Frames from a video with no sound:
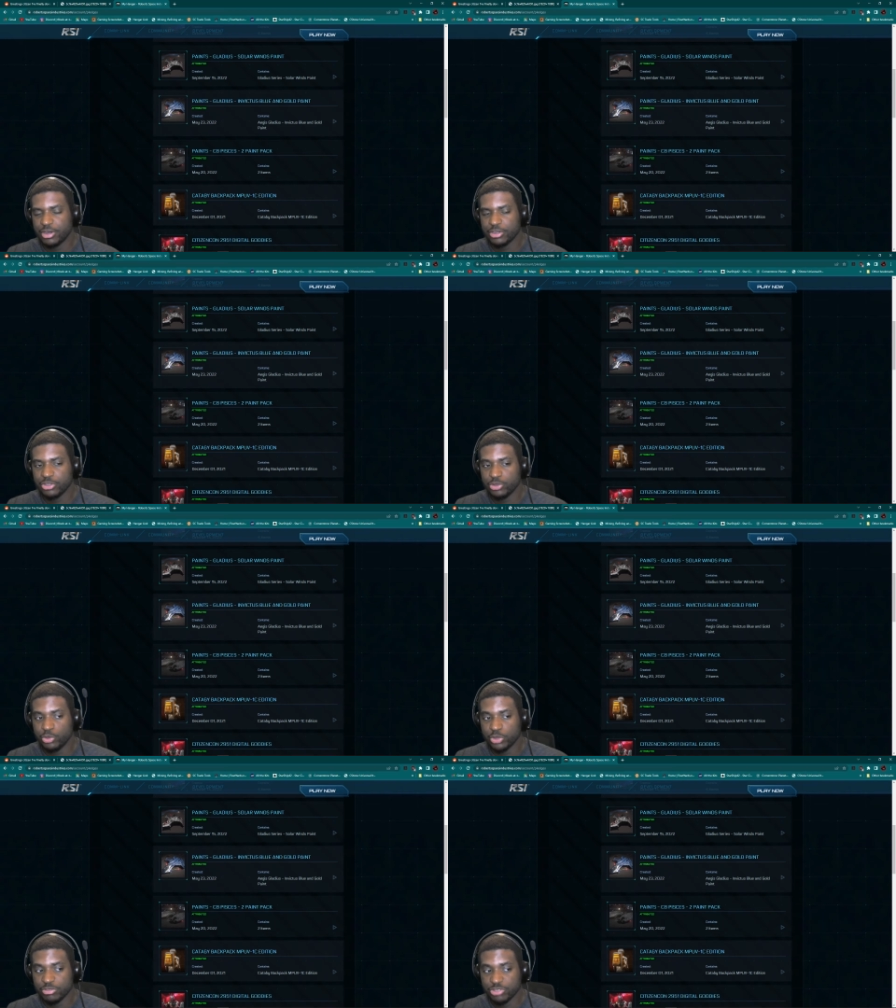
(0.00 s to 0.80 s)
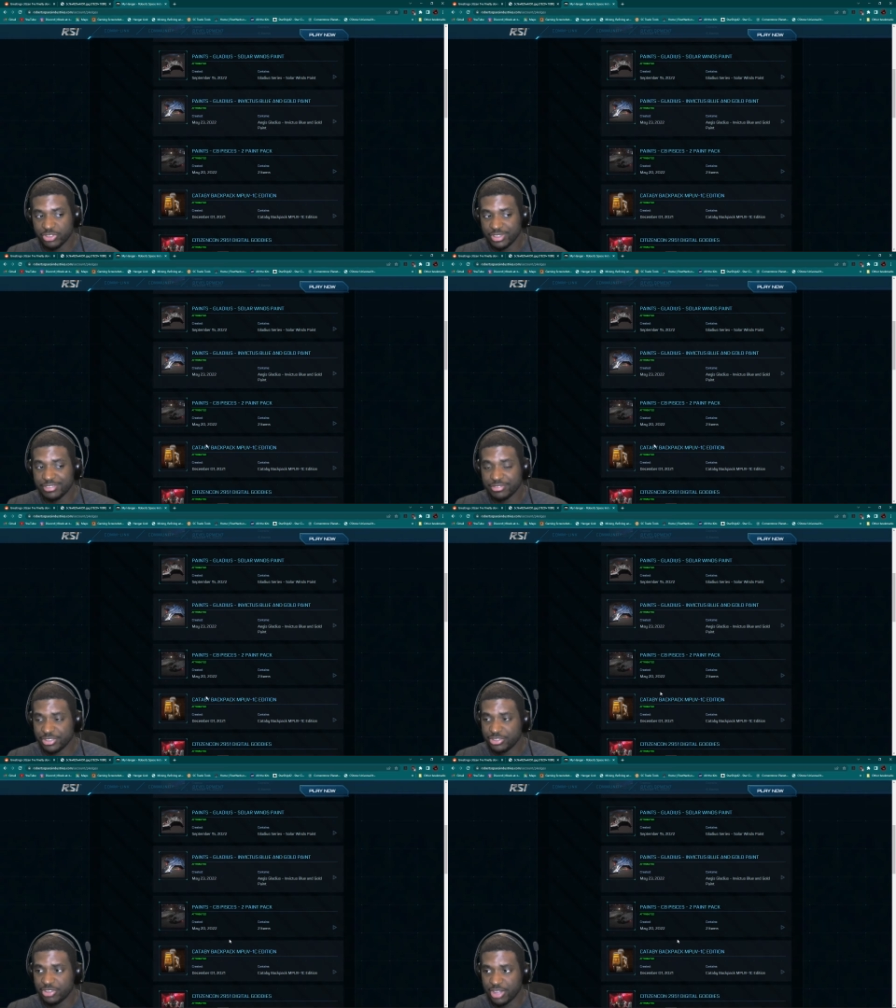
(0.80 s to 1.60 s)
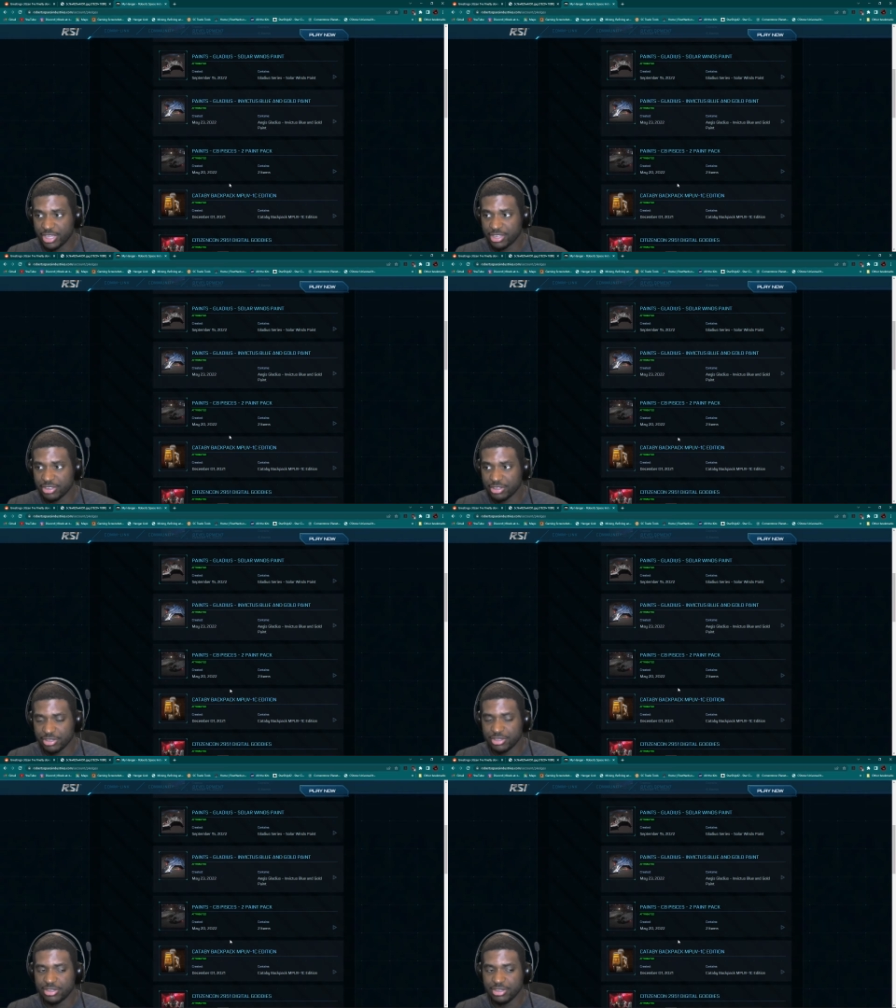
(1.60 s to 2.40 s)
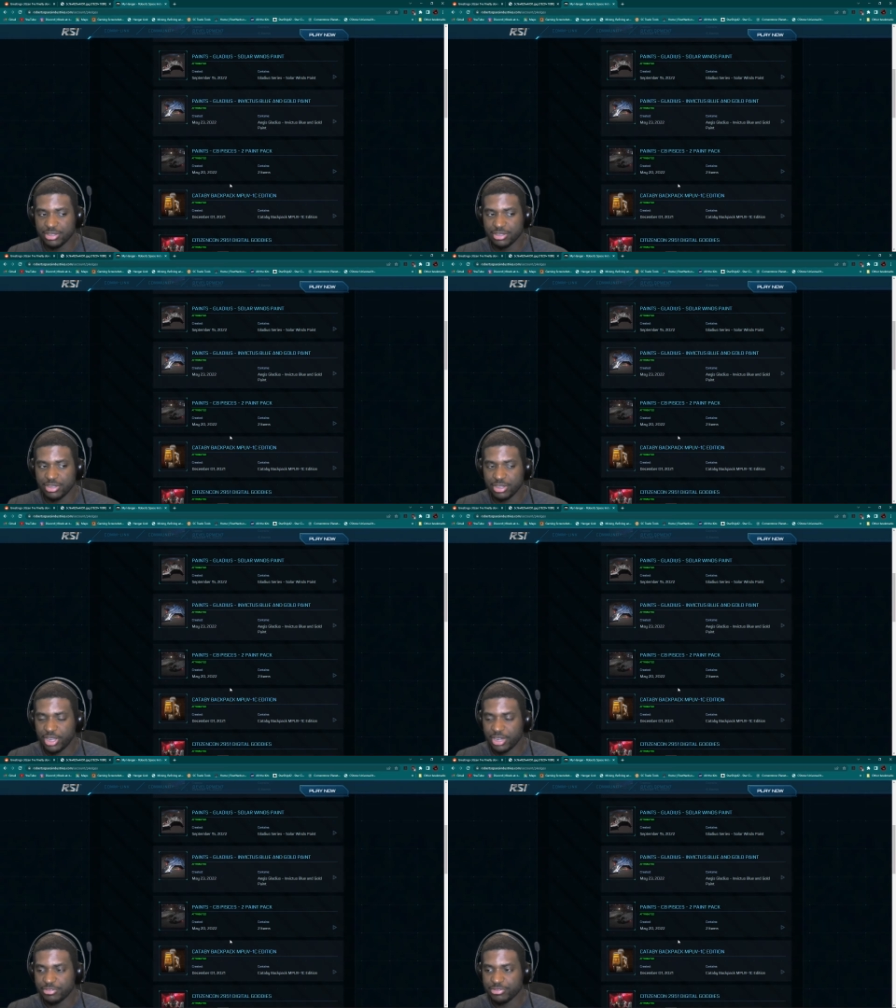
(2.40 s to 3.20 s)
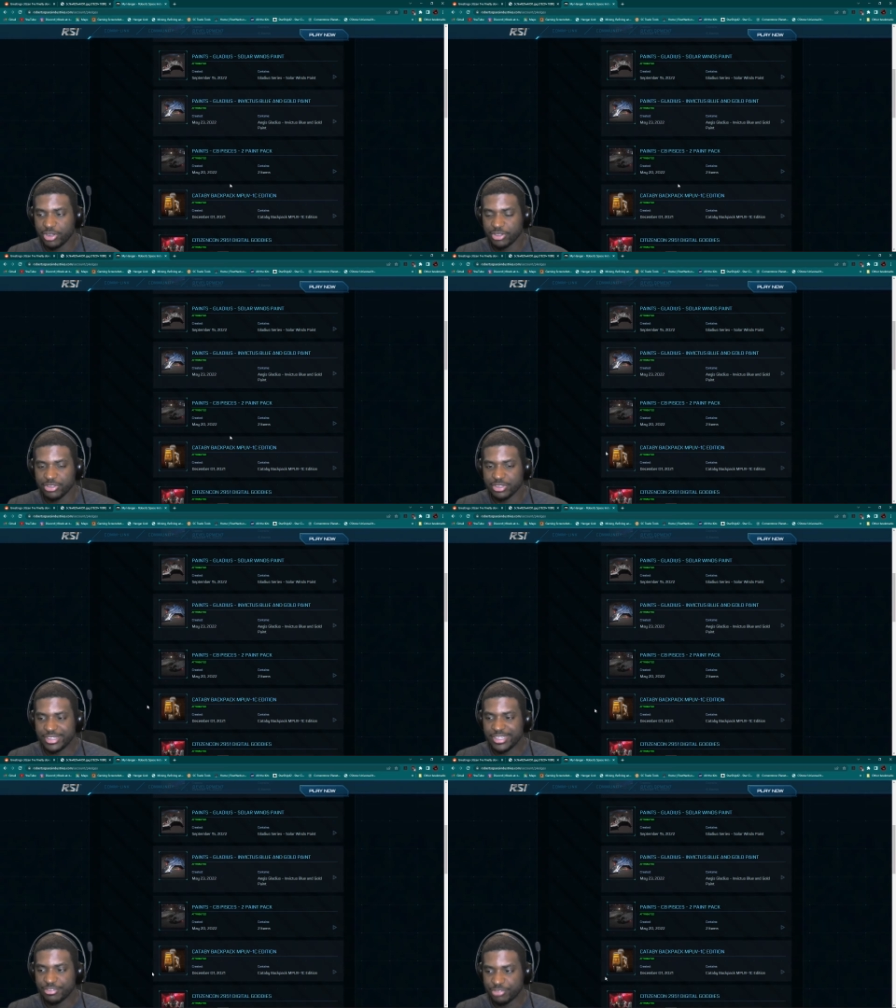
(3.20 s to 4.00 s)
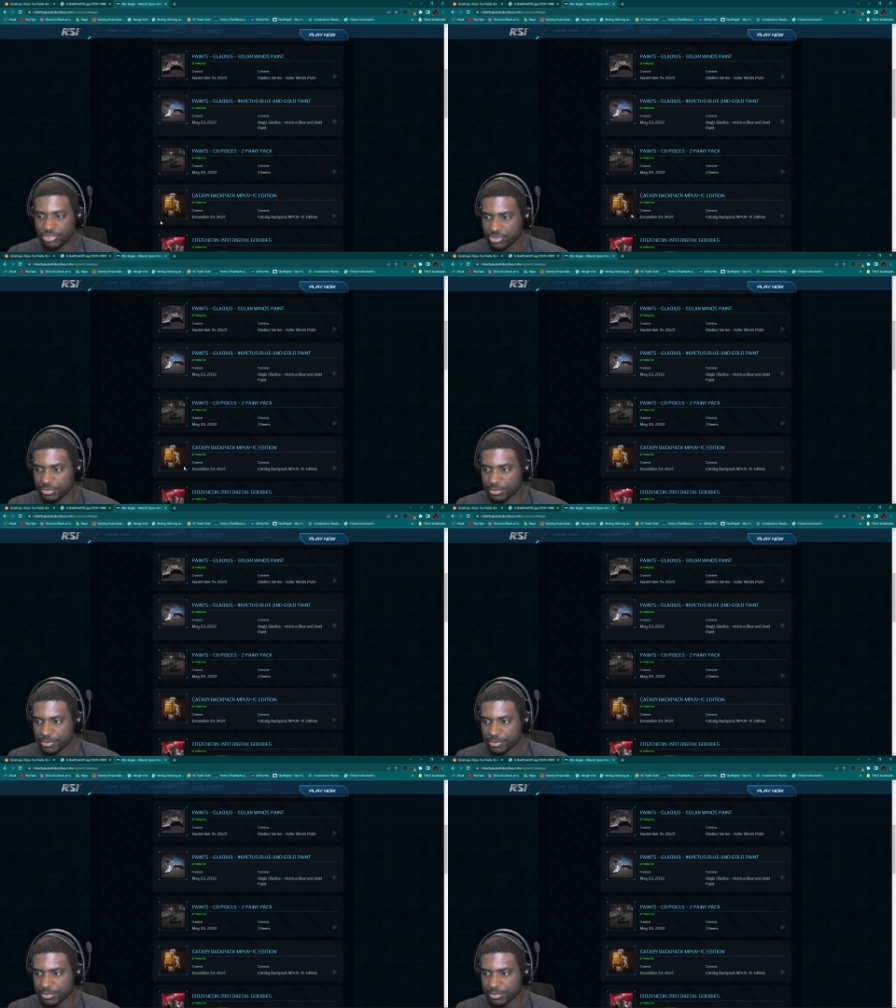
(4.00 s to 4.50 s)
you will receive is like a lot of other gifts,